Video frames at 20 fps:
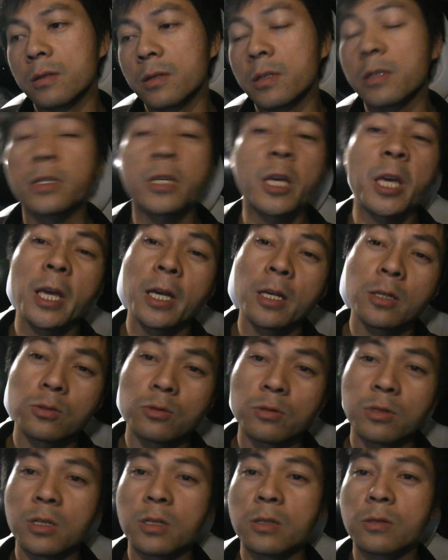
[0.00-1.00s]
in case
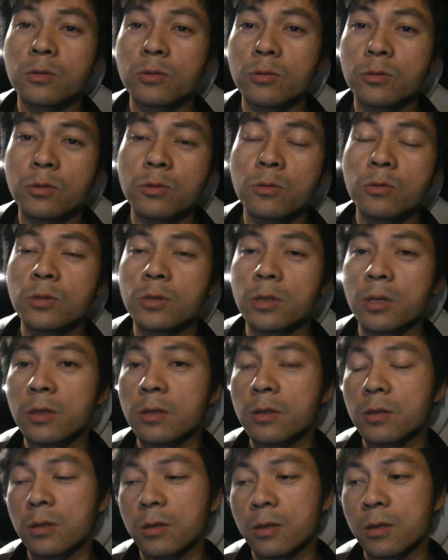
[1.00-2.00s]
you need to use
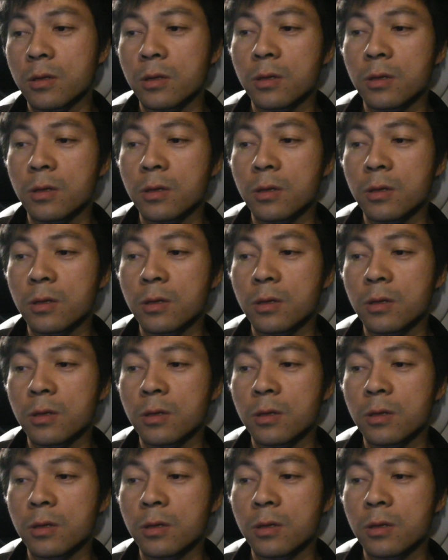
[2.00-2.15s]
it.